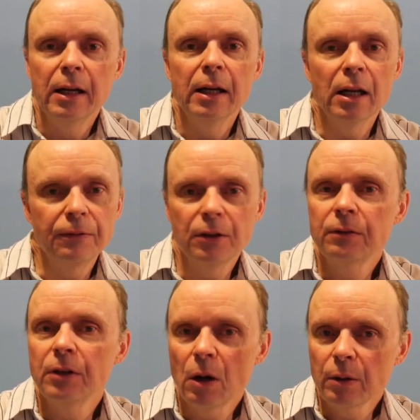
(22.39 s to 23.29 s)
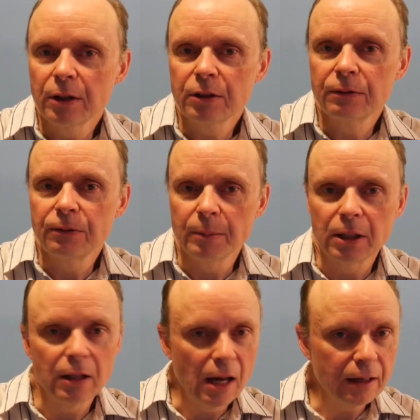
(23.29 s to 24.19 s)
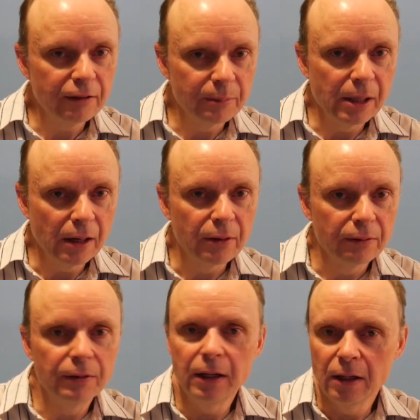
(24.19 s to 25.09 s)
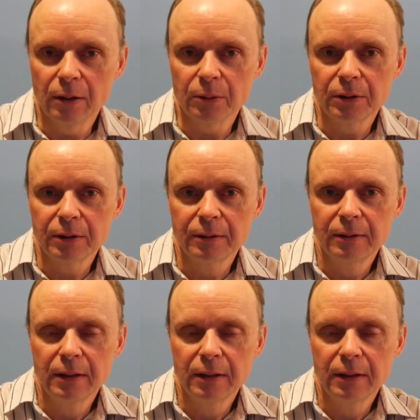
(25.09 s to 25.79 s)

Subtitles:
If you've noticed from a lot of my other videos,